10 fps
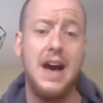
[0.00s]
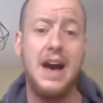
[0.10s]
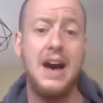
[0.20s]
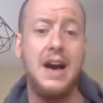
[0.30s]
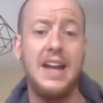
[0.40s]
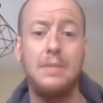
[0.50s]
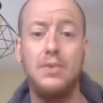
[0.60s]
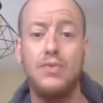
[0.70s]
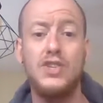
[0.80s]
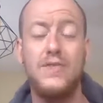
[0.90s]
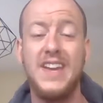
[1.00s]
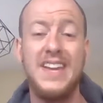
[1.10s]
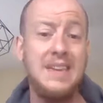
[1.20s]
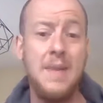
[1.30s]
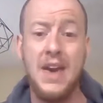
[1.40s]
I can be reached via
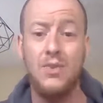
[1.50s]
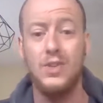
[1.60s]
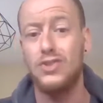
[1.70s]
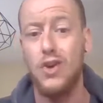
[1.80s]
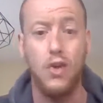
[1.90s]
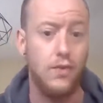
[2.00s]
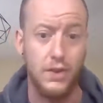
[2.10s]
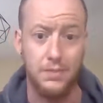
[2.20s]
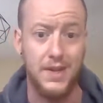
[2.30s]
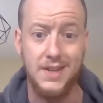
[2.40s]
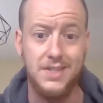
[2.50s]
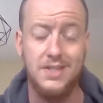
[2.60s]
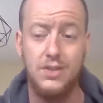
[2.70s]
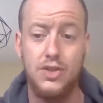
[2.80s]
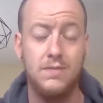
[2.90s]
email, which is all over the
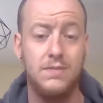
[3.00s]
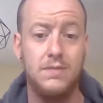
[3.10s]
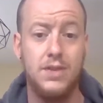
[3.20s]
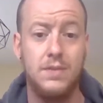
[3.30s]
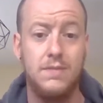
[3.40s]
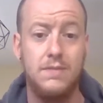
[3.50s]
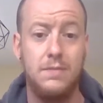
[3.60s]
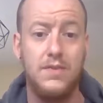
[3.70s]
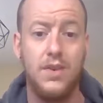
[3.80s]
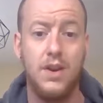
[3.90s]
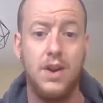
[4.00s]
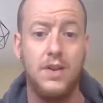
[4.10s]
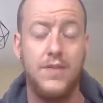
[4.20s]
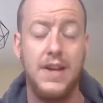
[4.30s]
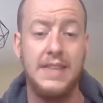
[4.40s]
place. You shouldn't be very hard
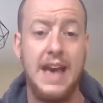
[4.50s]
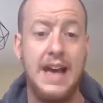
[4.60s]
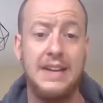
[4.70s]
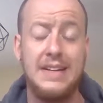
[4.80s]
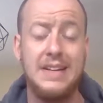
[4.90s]
to find that.